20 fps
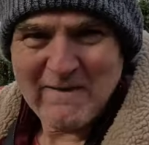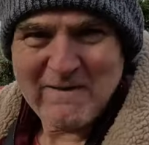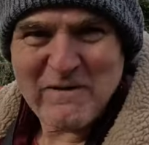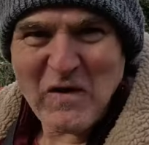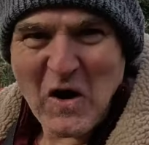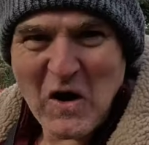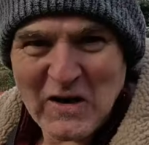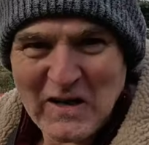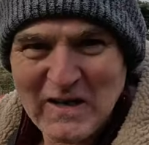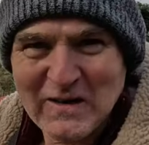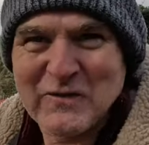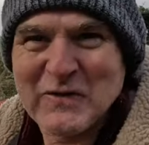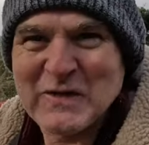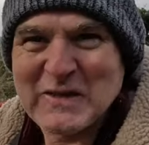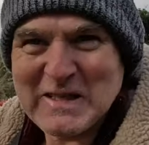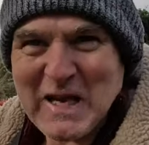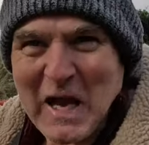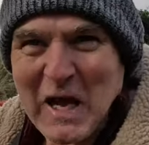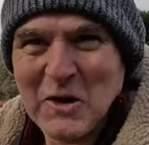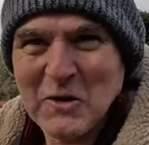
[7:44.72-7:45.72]

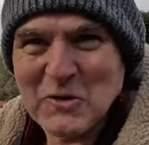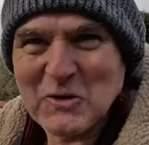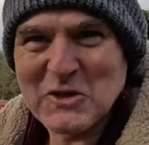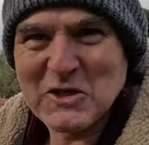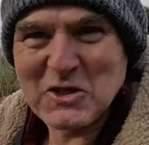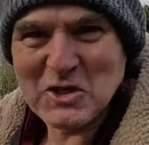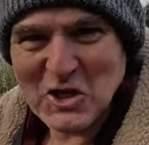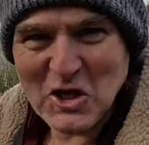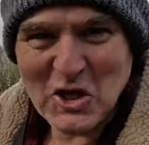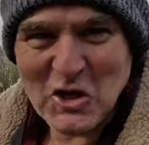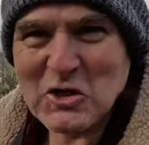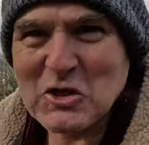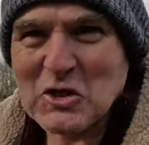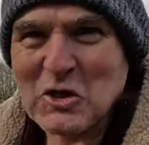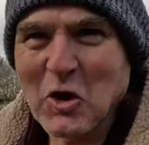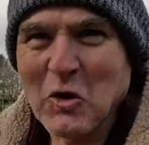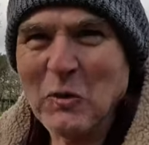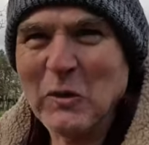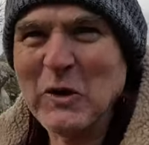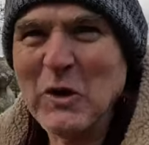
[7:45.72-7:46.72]
5,000 years
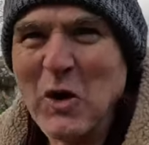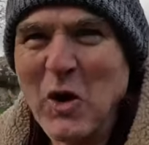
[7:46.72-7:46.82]
ago with